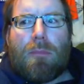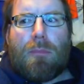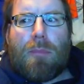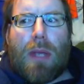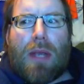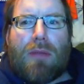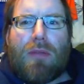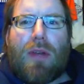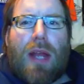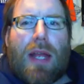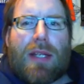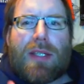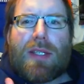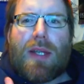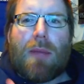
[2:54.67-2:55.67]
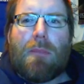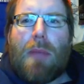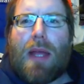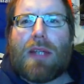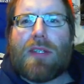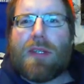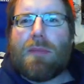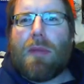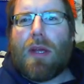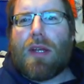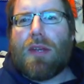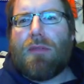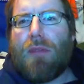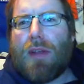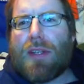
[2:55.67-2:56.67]
Pickford has immensely better
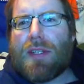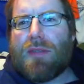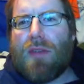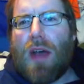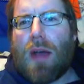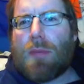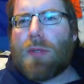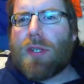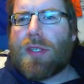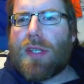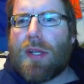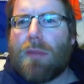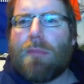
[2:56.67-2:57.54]
defensive options and a